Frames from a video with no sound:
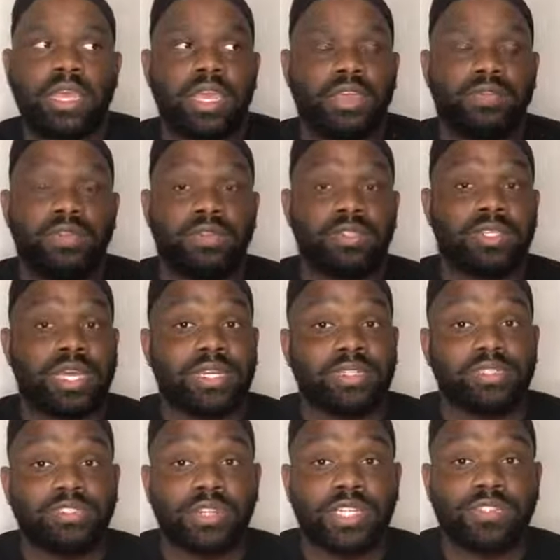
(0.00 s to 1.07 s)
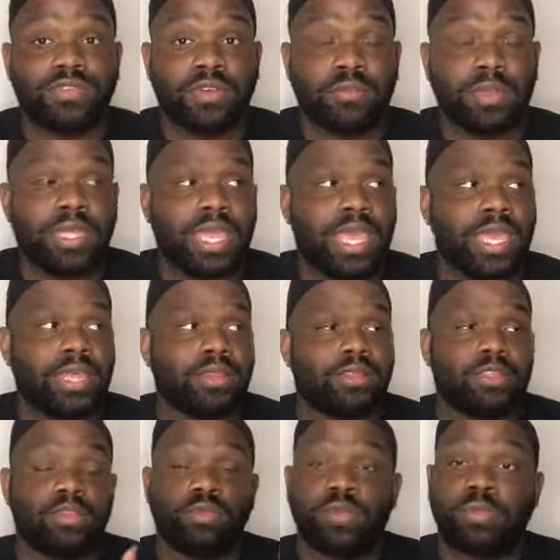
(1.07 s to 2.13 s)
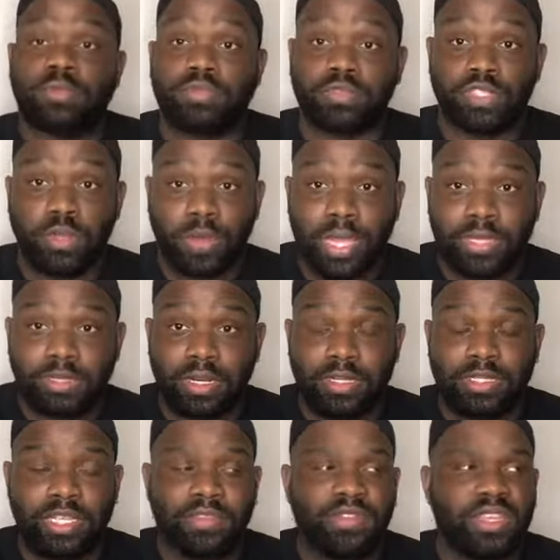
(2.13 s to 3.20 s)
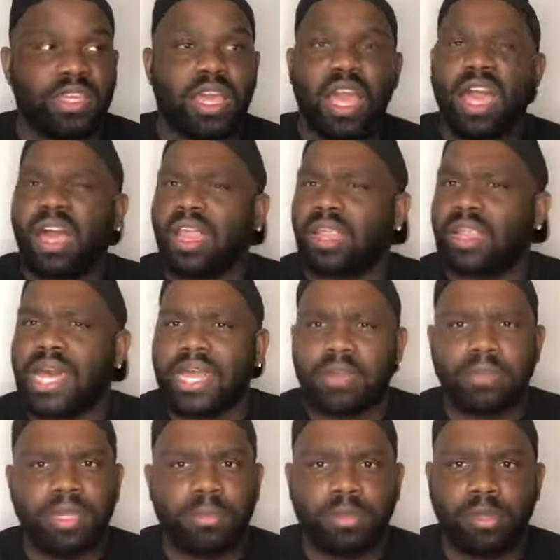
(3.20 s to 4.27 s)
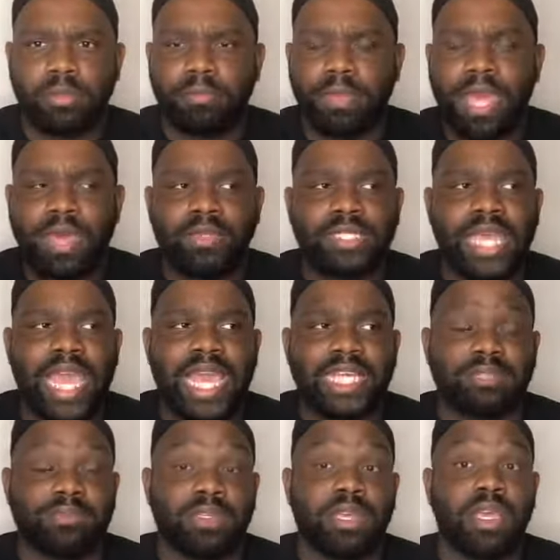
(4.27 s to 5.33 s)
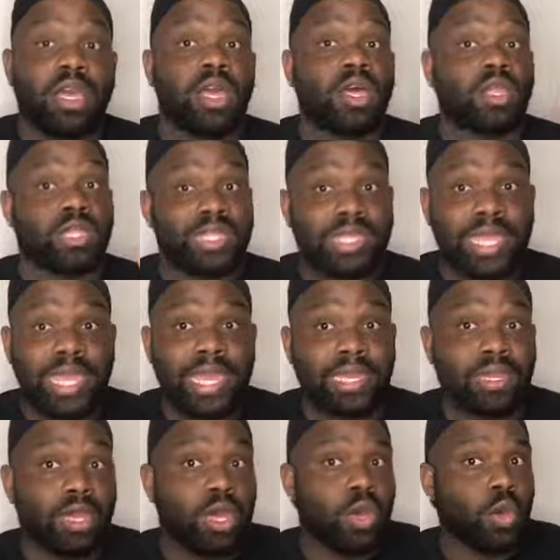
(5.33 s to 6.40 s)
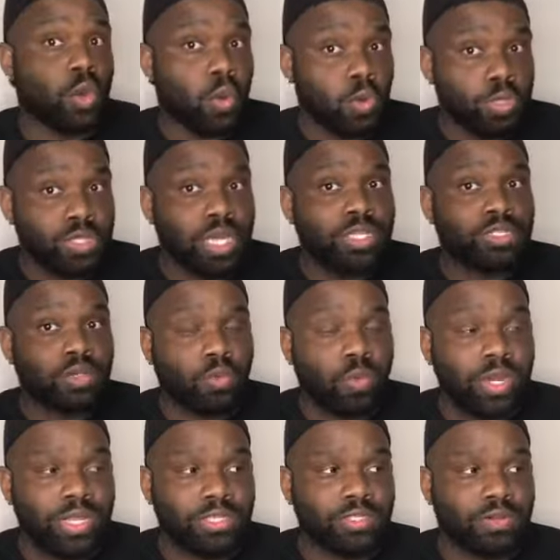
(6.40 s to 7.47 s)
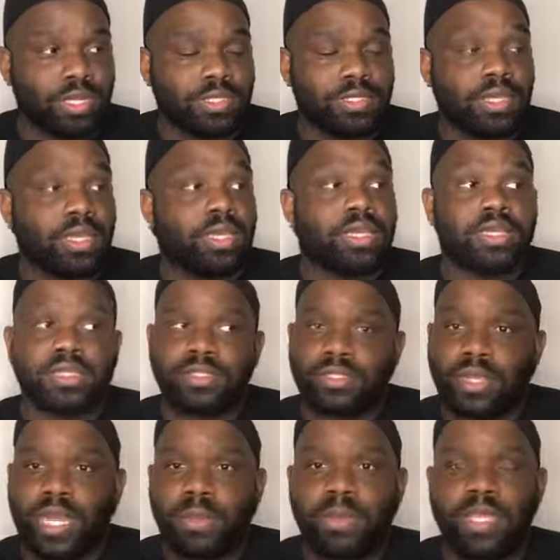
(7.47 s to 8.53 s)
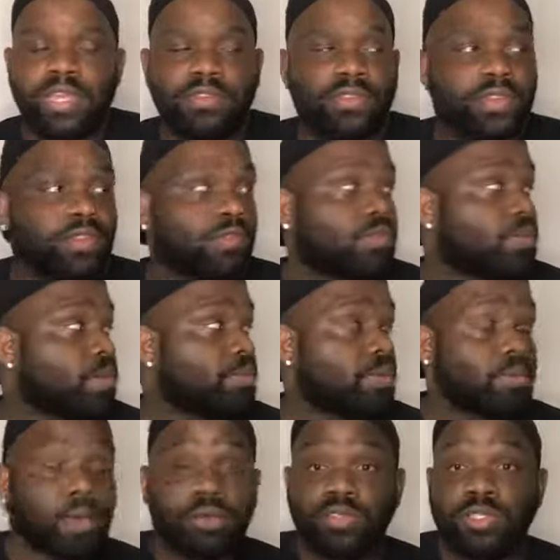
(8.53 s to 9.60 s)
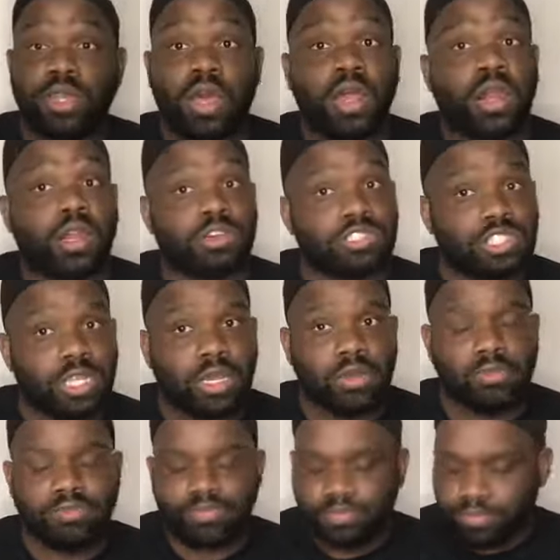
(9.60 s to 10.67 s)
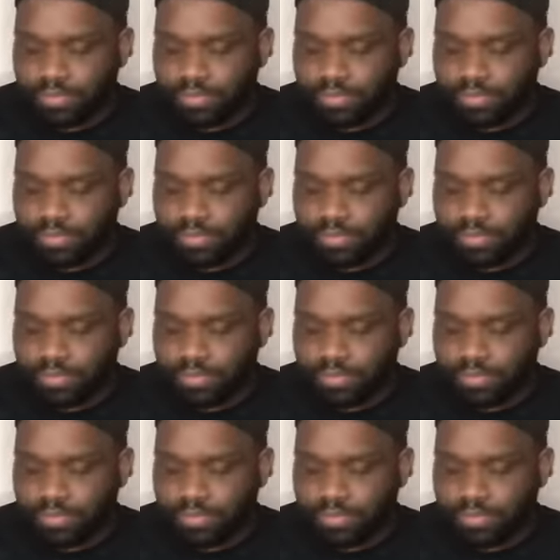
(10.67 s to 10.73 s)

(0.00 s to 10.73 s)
If you design this dress for me and we showcase it on TV, a lot of people are bound to ask me, LeeAnne, who designed your wedding dress? So that would give you free promotion on our show.